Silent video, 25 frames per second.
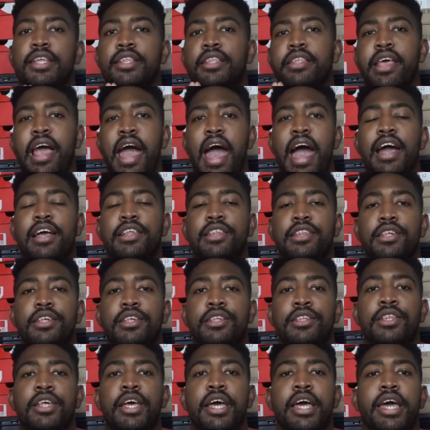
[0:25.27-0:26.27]

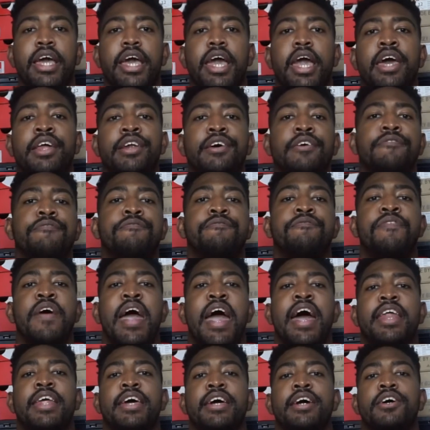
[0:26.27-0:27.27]
taxes, and a
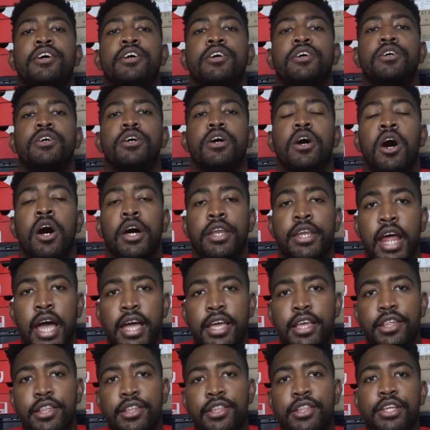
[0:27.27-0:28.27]
fat L on
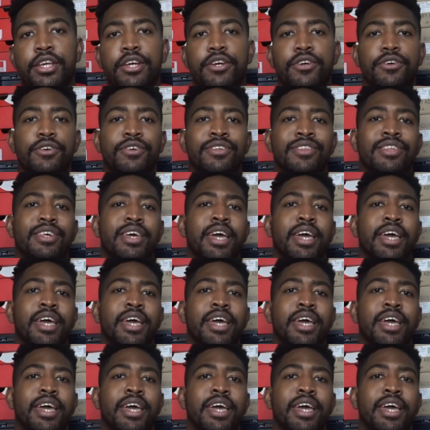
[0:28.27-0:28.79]
Nike sneakers.